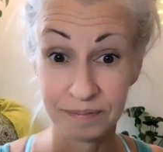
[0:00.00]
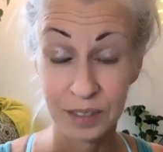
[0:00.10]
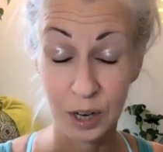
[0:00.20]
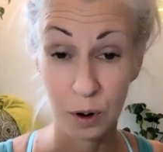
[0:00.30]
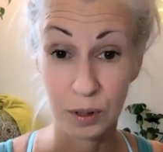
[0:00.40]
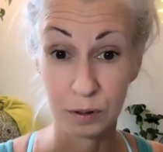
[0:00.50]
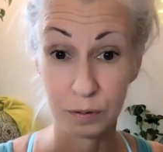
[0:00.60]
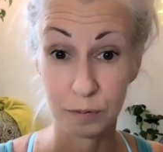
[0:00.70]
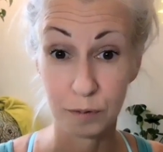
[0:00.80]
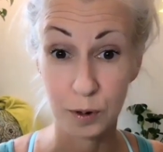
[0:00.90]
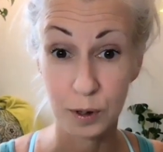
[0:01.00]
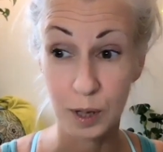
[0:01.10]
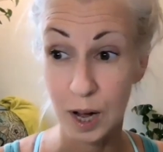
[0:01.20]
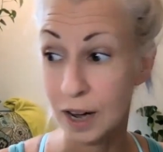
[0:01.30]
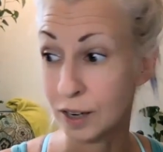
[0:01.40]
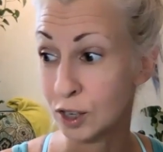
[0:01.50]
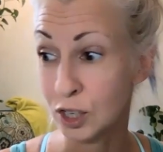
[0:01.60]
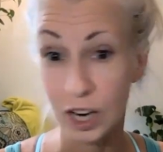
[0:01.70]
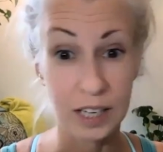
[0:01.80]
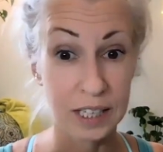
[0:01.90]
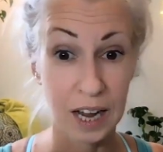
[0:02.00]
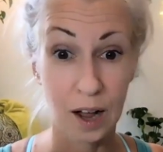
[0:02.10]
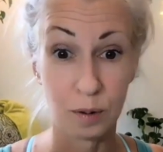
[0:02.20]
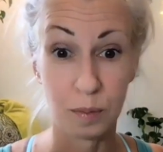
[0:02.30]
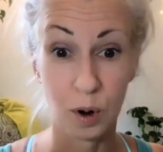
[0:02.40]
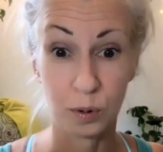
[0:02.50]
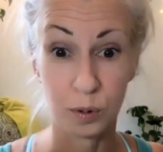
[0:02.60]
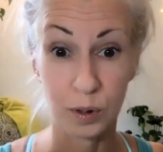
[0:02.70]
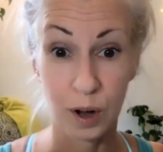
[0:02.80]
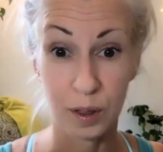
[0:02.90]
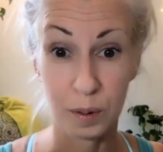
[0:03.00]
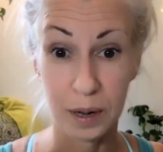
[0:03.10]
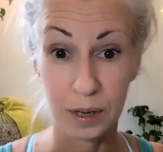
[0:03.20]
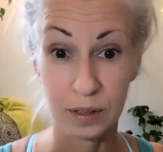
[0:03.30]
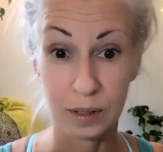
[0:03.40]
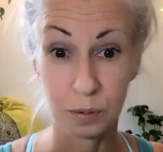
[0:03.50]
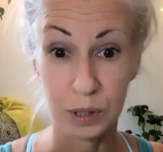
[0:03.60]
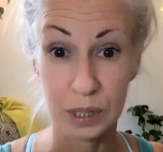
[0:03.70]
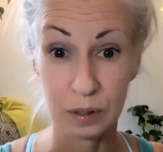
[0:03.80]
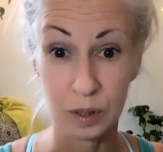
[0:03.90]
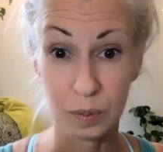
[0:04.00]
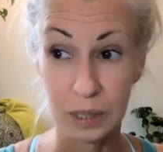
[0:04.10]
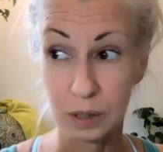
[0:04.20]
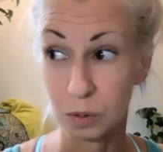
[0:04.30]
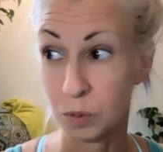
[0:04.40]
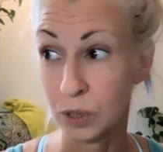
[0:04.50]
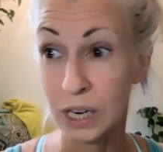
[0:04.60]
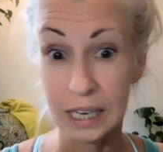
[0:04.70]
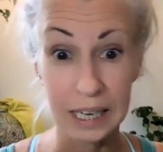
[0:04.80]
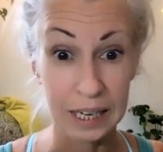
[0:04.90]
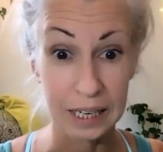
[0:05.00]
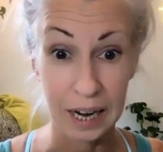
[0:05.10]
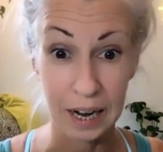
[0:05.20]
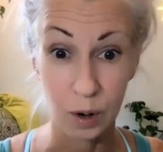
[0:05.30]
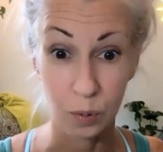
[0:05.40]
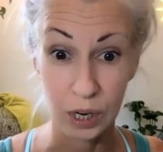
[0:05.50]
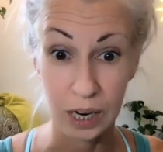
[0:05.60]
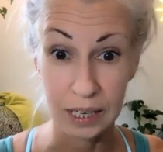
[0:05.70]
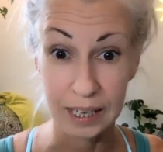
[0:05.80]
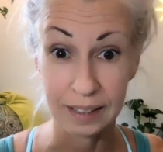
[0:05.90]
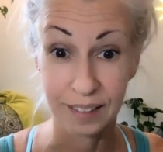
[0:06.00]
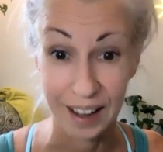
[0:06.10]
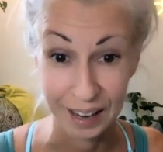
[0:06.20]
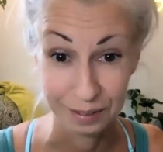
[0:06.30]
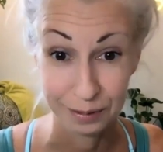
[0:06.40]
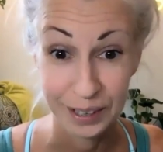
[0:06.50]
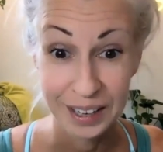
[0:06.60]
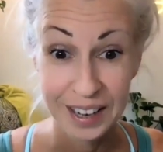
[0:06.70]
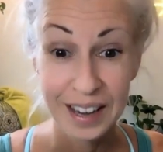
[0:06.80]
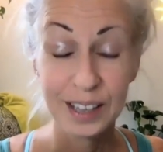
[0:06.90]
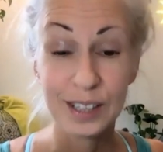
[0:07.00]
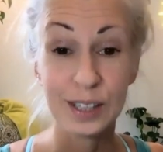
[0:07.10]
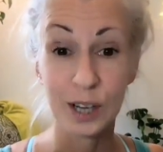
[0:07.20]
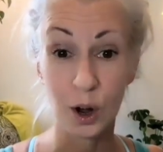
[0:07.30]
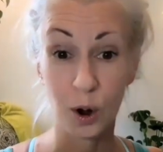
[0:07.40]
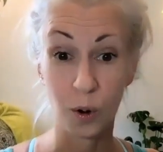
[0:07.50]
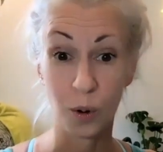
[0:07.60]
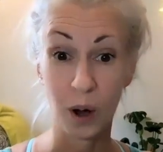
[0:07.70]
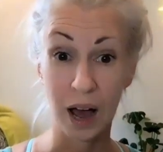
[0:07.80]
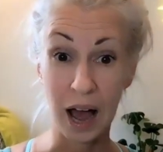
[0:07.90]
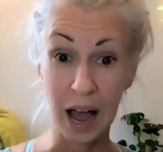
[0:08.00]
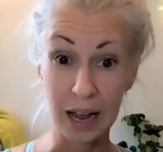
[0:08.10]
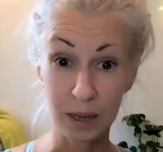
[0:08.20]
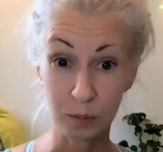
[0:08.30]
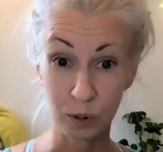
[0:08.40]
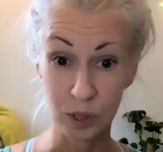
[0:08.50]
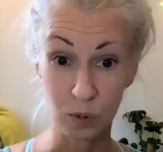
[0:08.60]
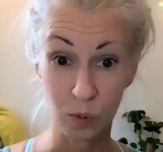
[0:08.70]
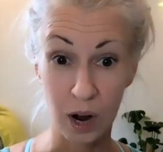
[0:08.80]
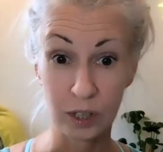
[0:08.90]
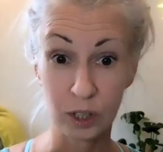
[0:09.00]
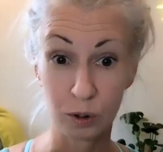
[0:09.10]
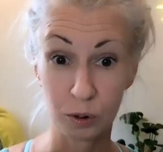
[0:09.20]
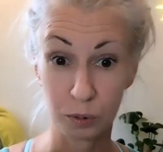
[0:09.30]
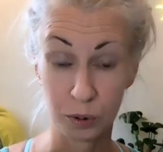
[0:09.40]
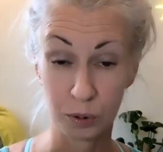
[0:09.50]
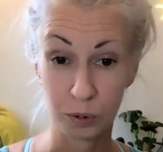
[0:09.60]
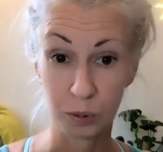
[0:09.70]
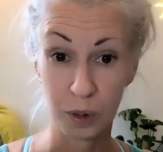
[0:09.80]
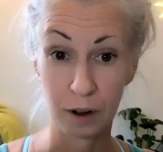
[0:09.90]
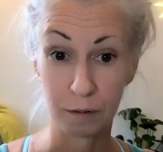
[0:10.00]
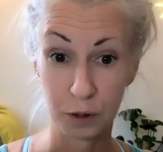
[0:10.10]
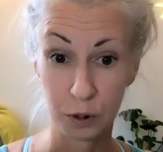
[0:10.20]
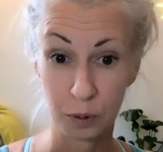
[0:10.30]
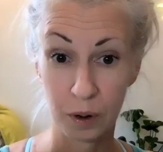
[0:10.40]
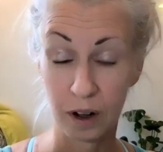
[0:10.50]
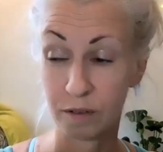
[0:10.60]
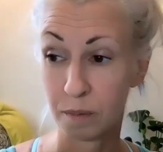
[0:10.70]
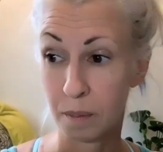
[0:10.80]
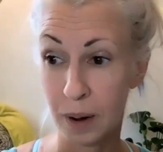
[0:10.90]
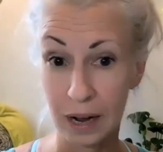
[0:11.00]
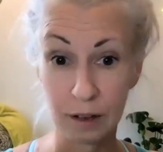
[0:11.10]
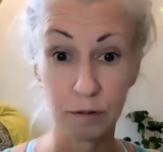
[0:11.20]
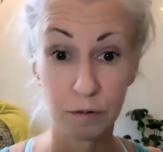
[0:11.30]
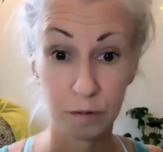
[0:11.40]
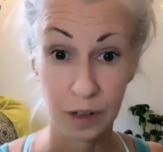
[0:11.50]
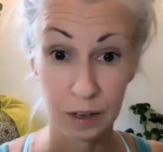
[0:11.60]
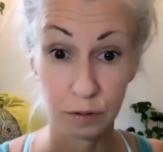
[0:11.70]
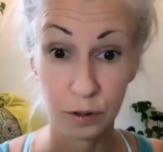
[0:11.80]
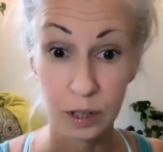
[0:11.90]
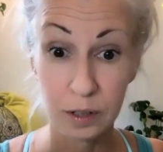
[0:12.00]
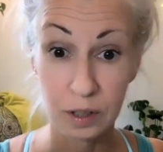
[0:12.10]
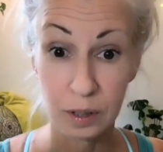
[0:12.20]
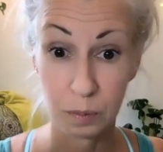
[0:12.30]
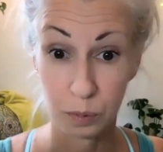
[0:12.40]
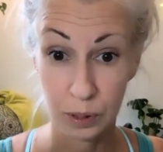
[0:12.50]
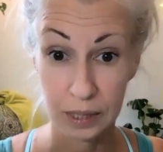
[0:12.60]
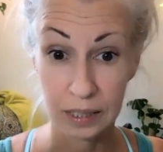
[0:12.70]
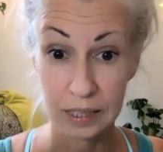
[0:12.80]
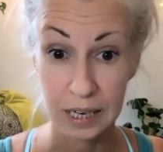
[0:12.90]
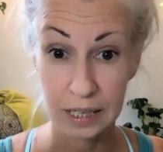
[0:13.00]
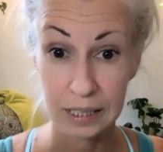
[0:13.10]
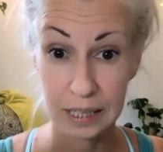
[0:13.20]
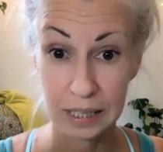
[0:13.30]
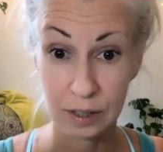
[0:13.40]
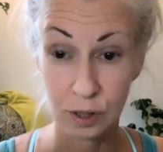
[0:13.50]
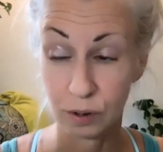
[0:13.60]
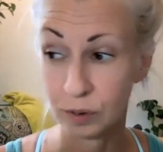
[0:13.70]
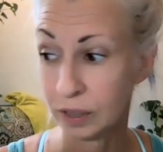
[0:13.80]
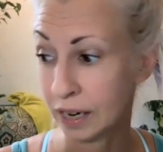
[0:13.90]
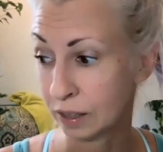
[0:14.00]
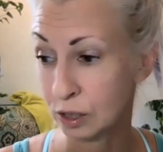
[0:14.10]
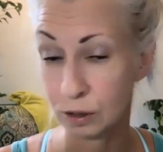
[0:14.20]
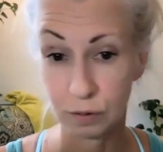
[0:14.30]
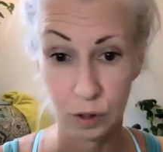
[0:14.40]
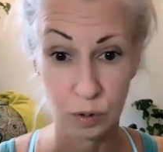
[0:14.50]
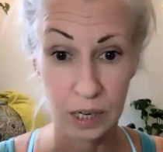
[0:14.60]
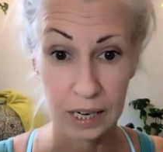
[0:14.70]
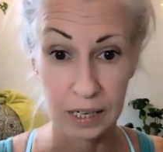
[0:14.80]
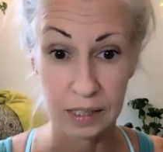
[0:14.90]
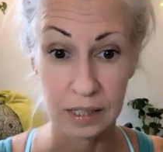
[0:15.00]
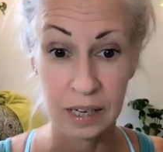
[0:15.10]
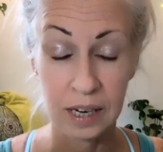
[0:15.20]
go into full on shutdown mode with all the bells and whistles, because when we're not getting air, we're not getting life. So I am going to walk you through a few of my favorite breathing techniques over the next few days